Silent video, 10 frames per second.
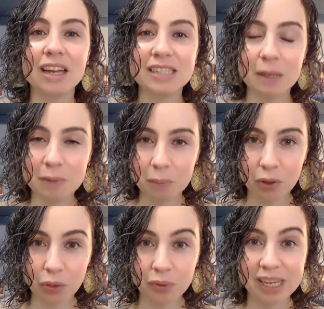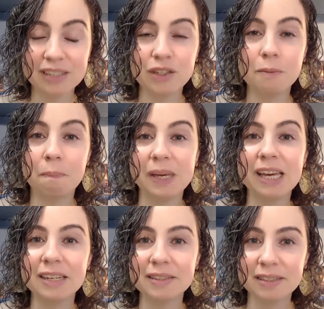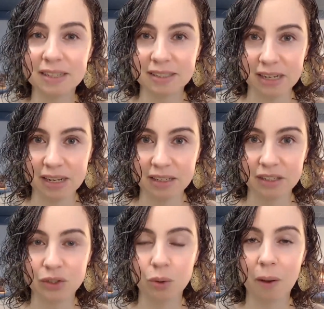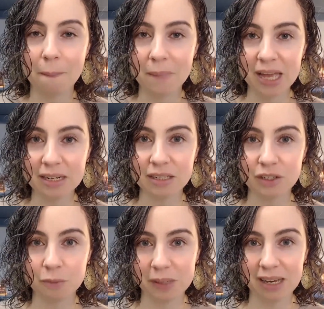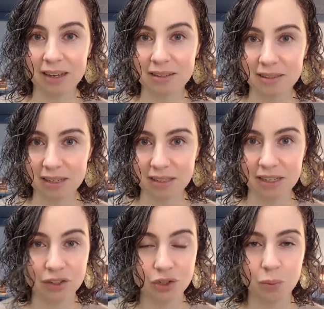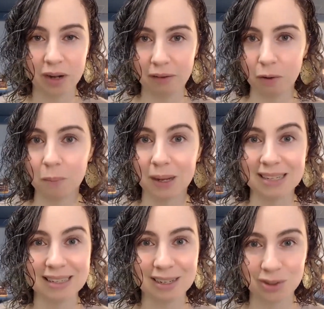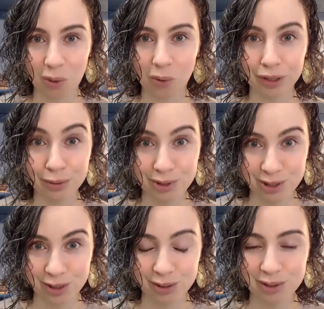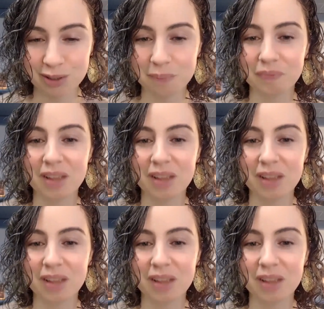Tip number 3 is to be consistent. So commit to being consistent to whatever bite-sized goal you choose.